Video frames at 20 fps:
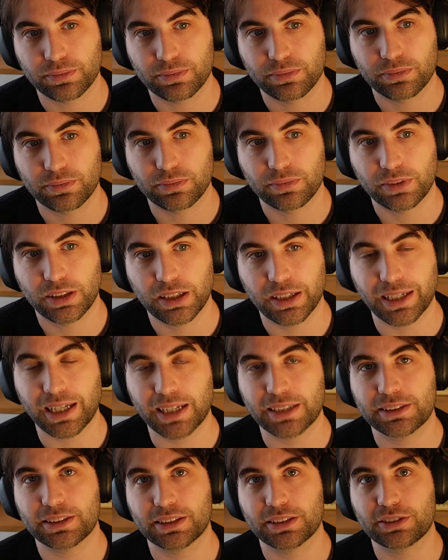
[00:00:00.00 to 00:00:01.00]
get
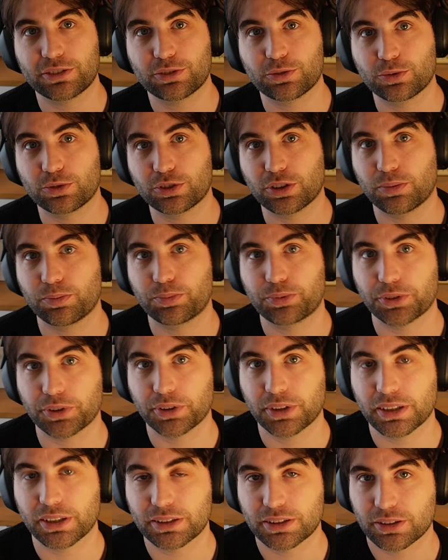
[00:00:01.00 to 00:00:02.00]
access to some
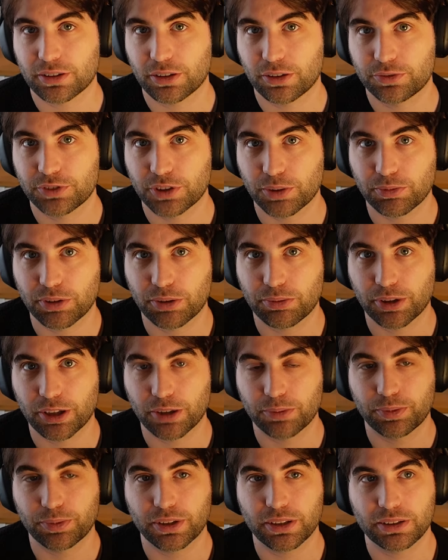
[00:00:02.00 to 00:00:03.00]
projects of some
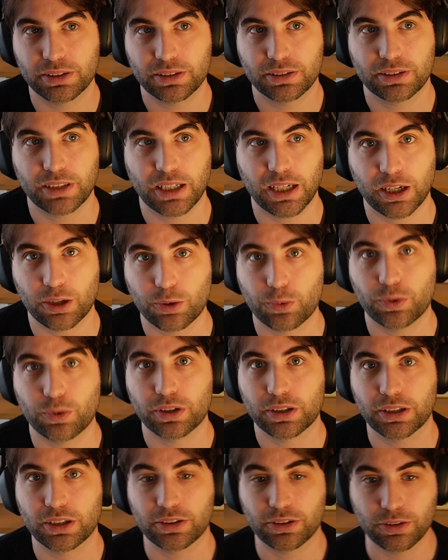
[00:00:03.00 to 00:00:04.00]
developers that are
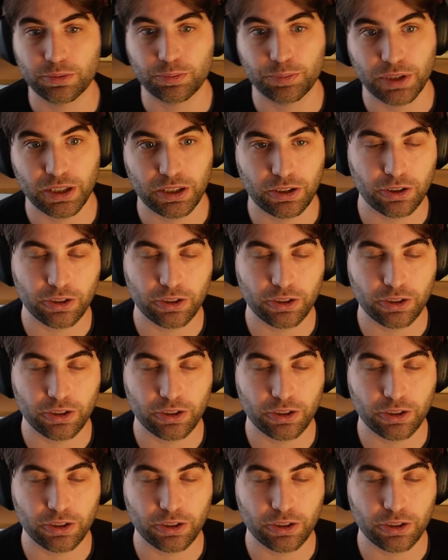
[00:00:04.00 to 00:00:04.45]
working on big Godot